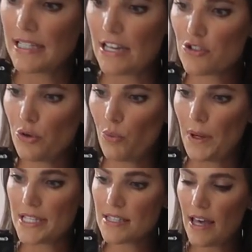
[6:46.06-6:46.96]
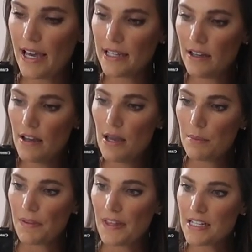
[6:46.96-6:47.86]
natural waistline,
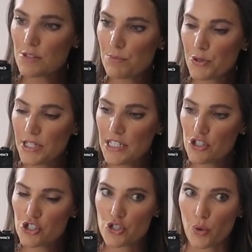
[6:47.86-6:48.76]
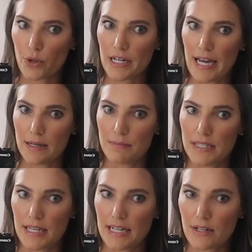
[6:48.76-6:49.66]
but then it's pretty short on
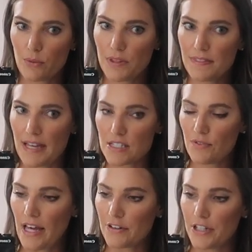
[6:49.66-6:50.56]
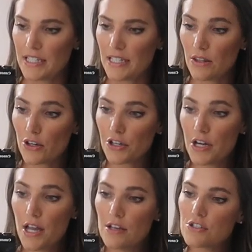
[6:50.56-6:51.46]
me and I don't think that's flattering either.
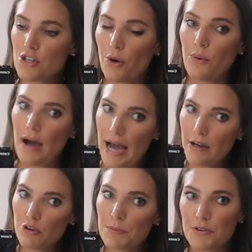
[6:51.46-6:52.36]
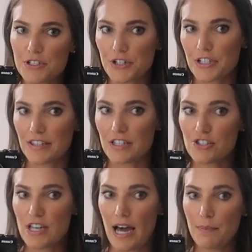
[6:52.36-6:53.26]
So I will be returning this
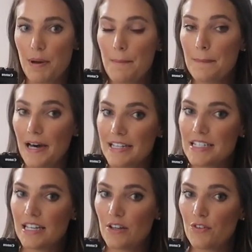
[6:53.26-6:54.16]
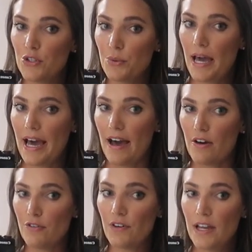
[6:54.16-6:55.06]
top, but if you
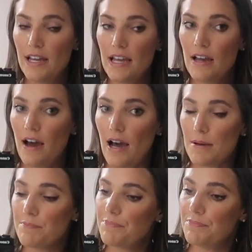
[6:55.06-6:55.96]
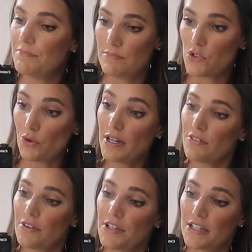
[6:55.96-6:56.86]
have, um, don't have
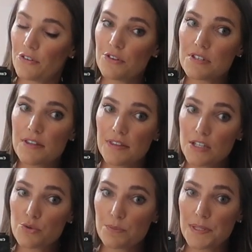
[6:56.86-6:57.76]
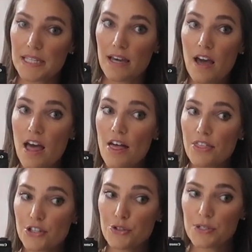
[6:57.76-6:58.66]
love handles, this would be
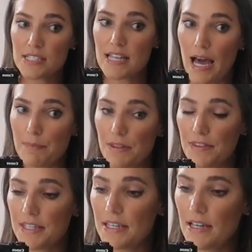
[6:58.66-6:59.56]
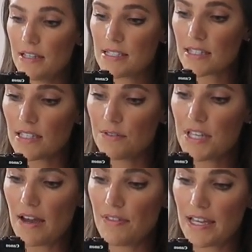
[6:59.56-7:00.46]
the cutest top. The sleeves
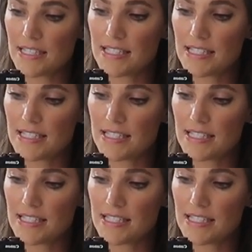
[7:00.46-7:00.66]
have that